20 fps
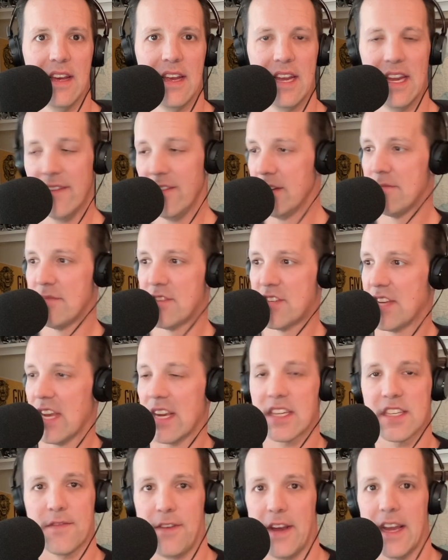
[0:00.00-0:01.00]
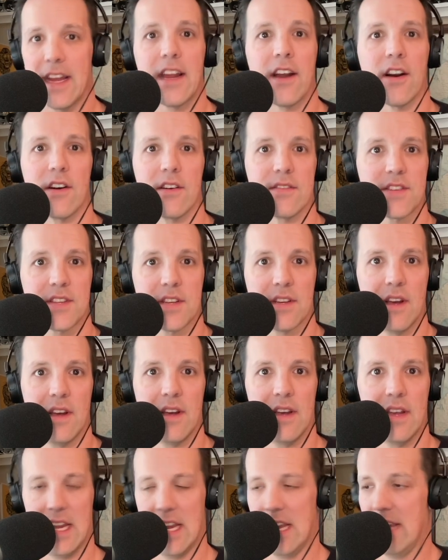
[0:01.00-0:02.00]
Even six figures,
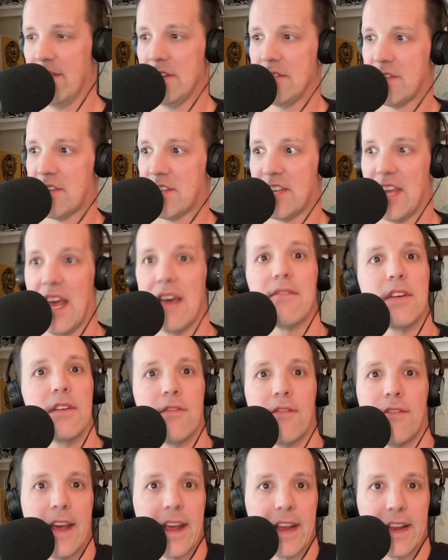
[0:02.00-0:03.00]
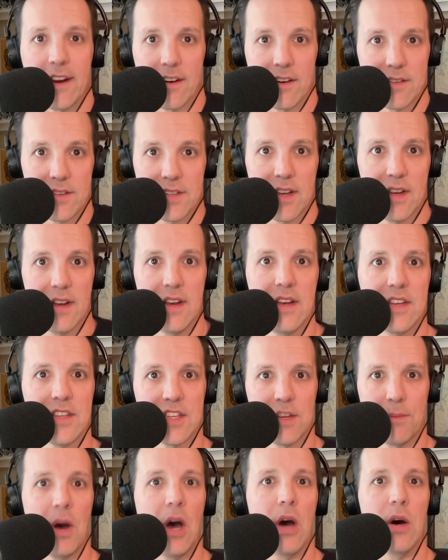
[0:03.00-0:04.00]
even seven figures,
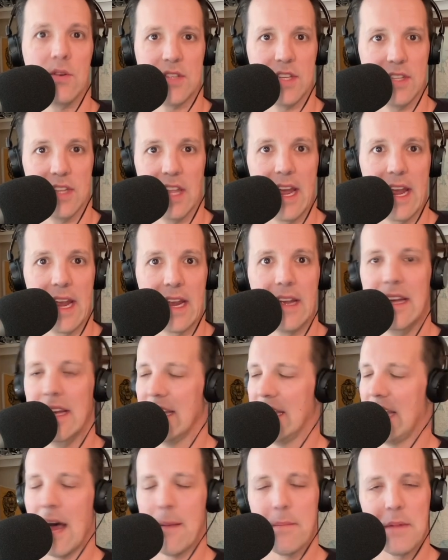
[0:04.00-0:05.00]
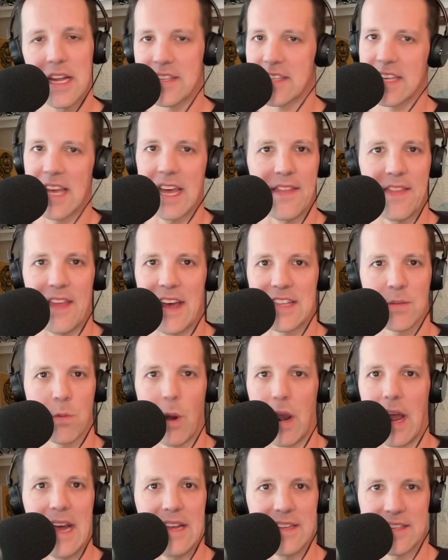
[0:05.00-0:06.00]
supposedly. Now, I'm not saying that's
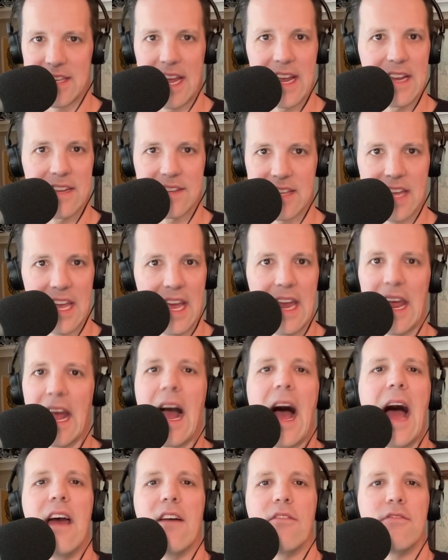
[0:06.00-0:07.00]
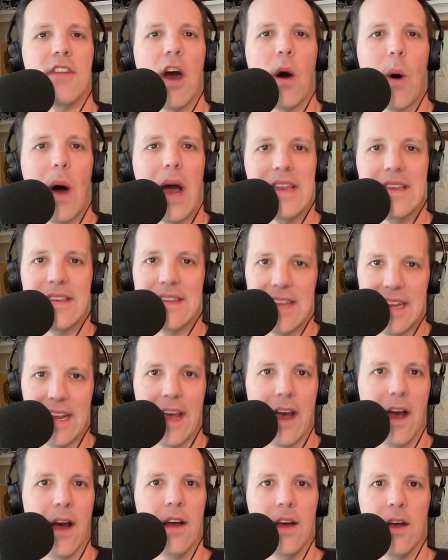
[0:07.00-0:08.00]
what Isiaih's getting. I have no
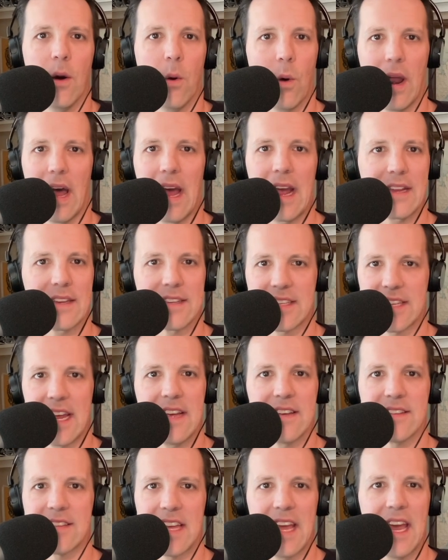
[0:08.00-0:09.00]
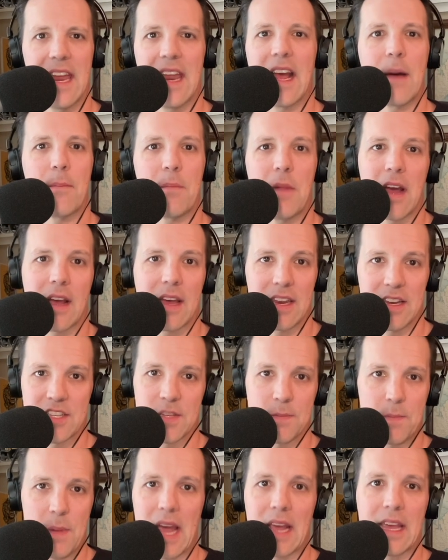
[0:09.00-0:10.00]
idea what Isiaih's getting. I'm not going to
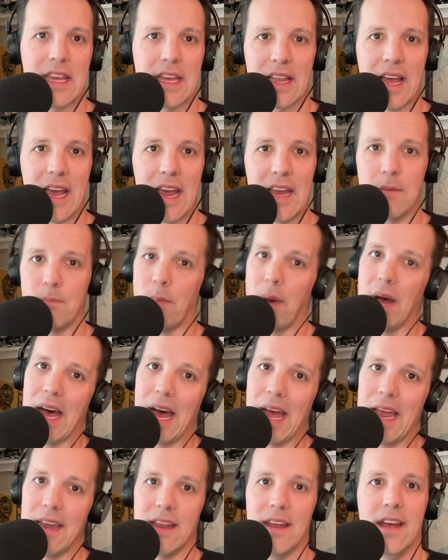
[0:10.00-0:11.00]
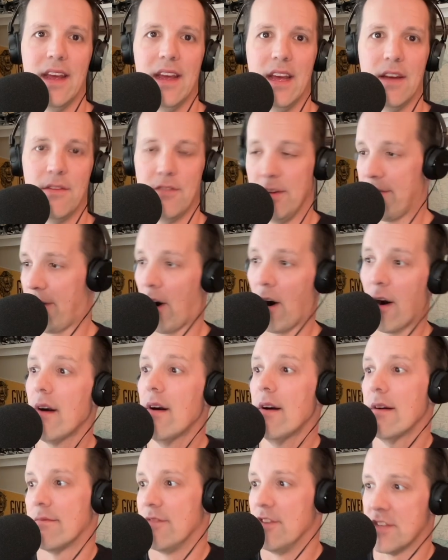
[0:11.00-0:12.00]
speculate. But if you've
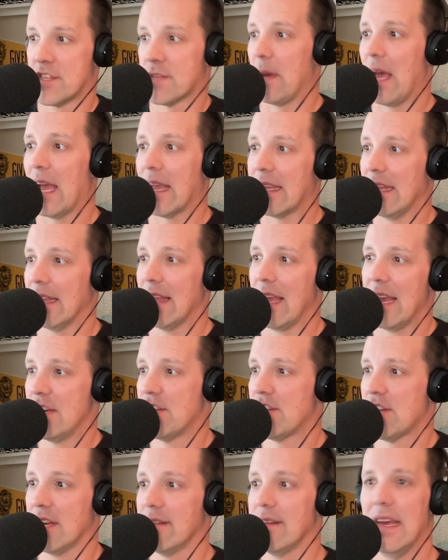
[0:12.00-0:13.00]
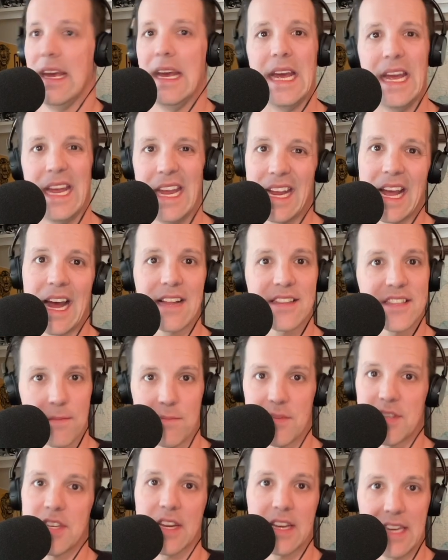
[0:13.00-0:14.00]
heard the speculation, he got
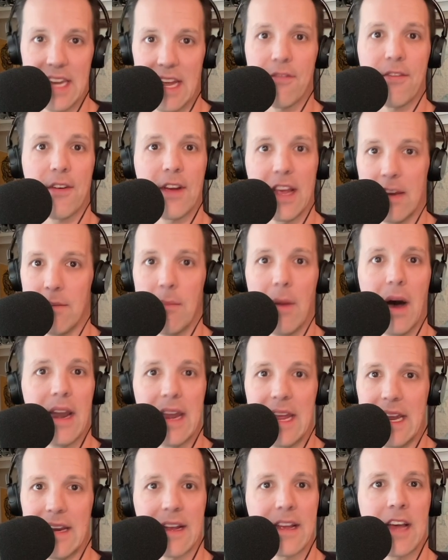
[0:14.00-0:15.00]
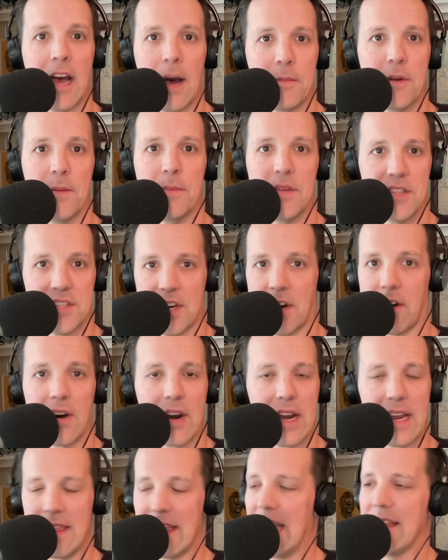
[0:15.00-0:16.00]
some significant money to come to
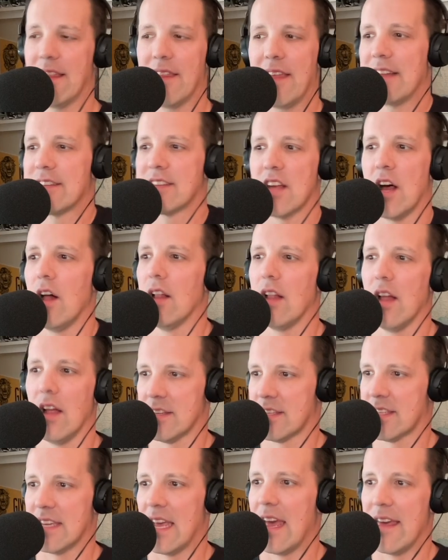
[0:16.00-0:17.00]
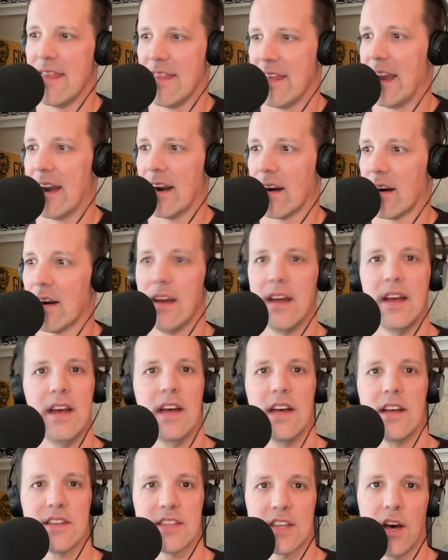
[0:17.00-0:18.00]
Missouri. That's all I'll say there.
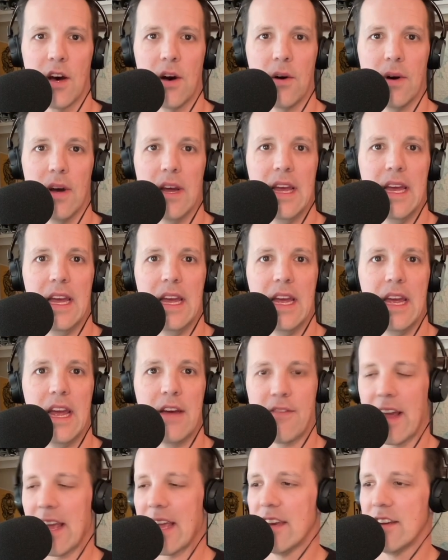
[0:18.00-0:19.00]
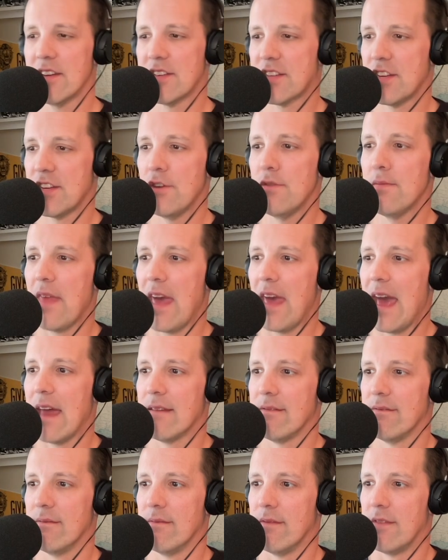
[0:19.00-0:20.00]
So if I can assume
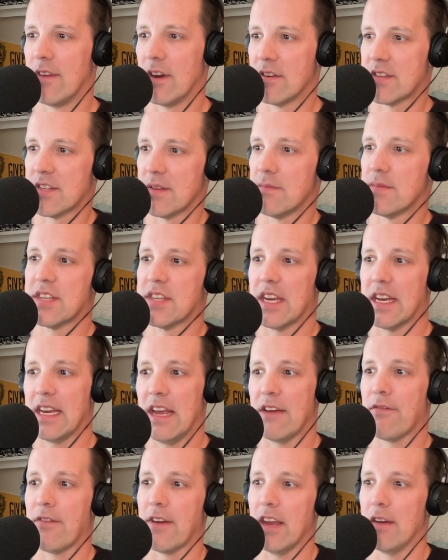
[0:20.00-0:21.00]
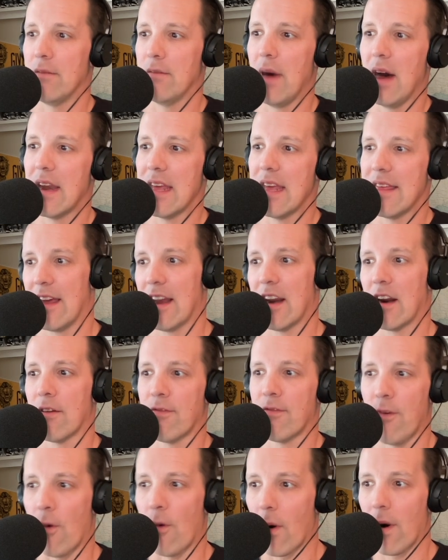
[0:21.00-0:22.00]
that there's some significant money there
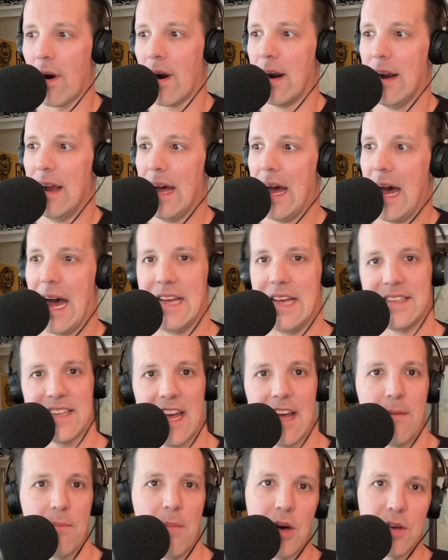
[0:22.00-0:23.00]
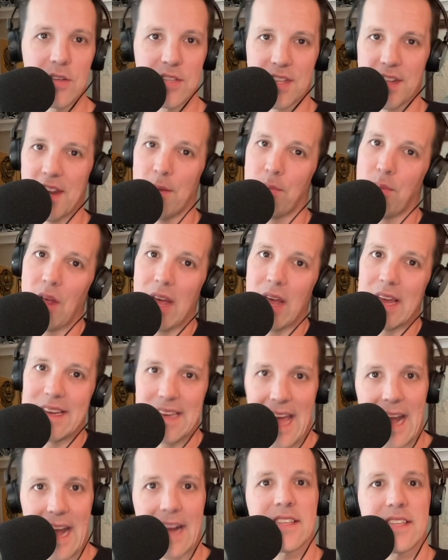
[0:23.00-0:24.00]
for Isiaih Mosley to play
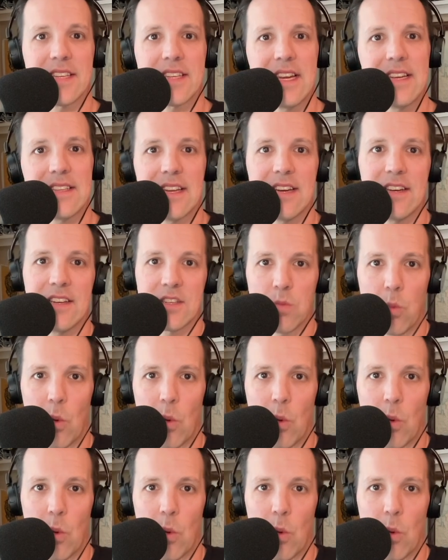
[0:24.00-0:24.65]
next season as